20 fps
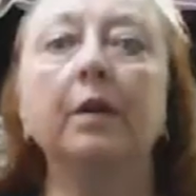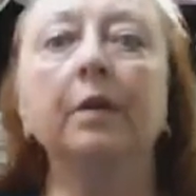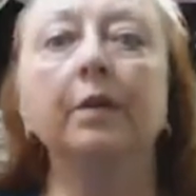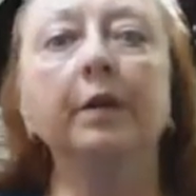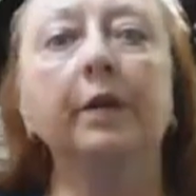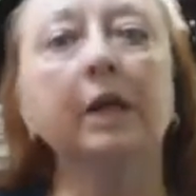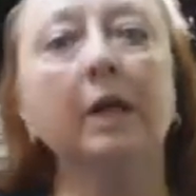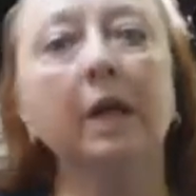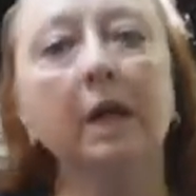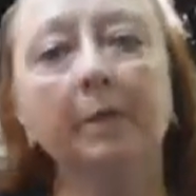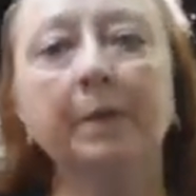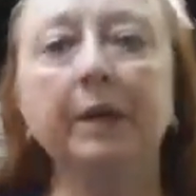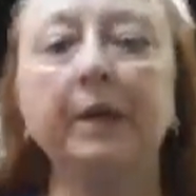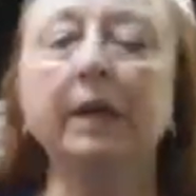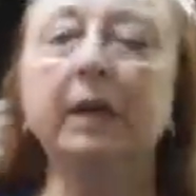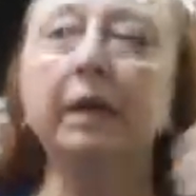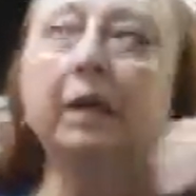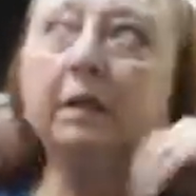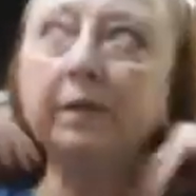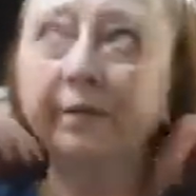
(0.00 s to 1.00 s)
the
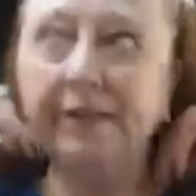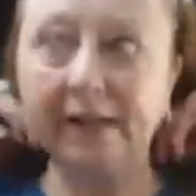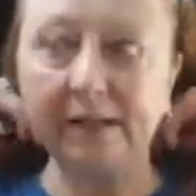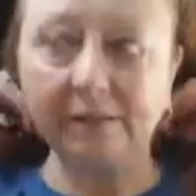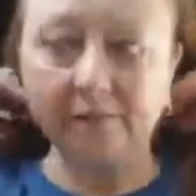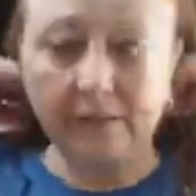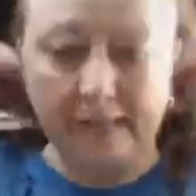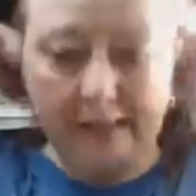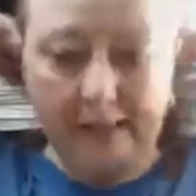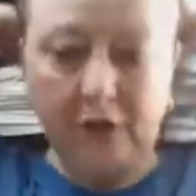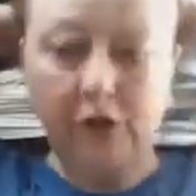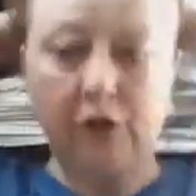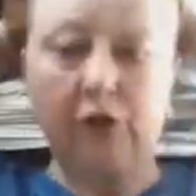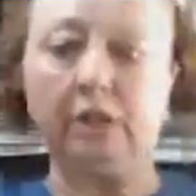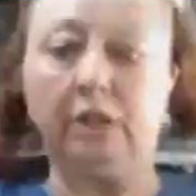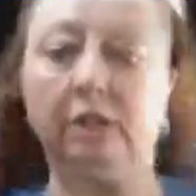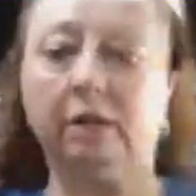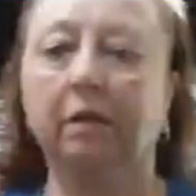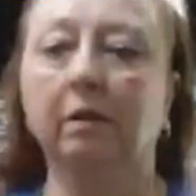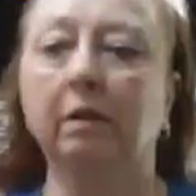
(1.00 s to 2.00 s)
company, the
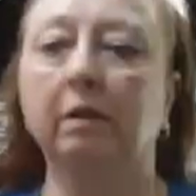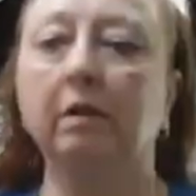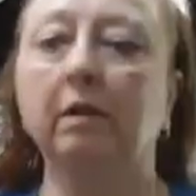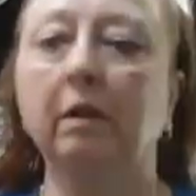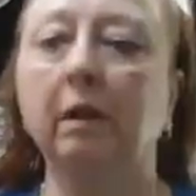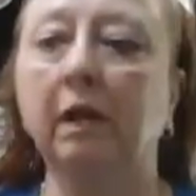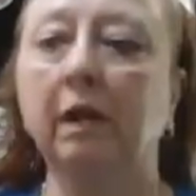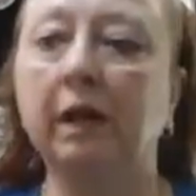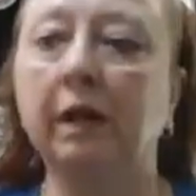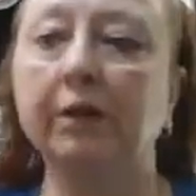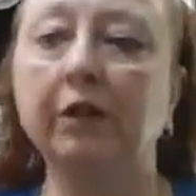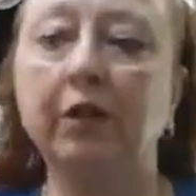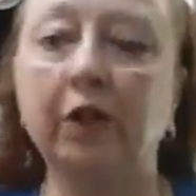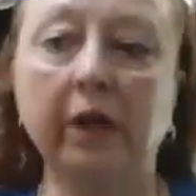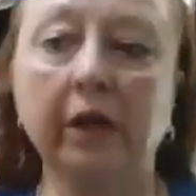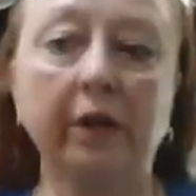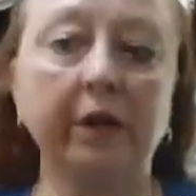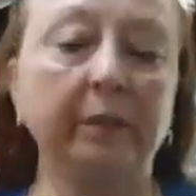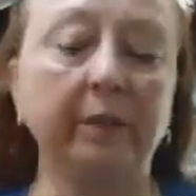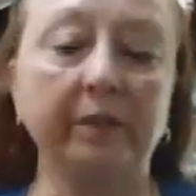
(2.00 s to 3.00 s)
foundation, the
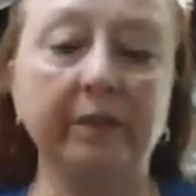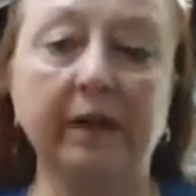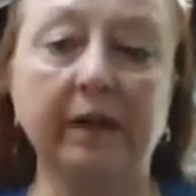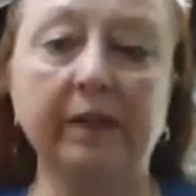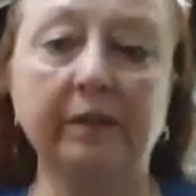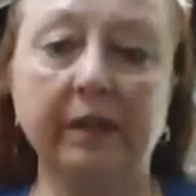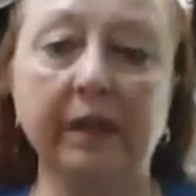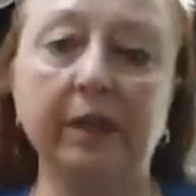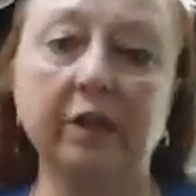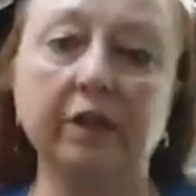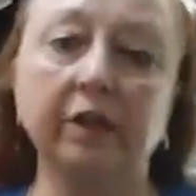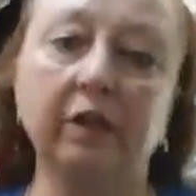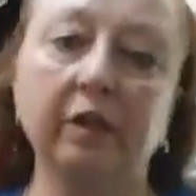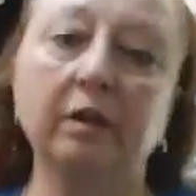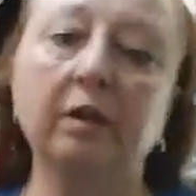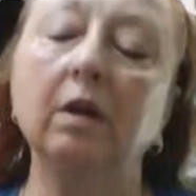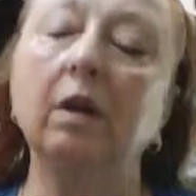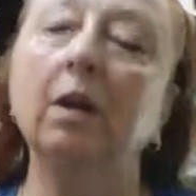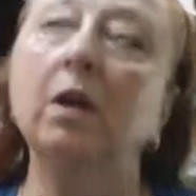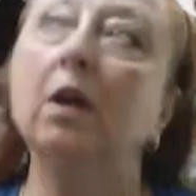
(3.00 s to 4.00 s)
charitable foundation,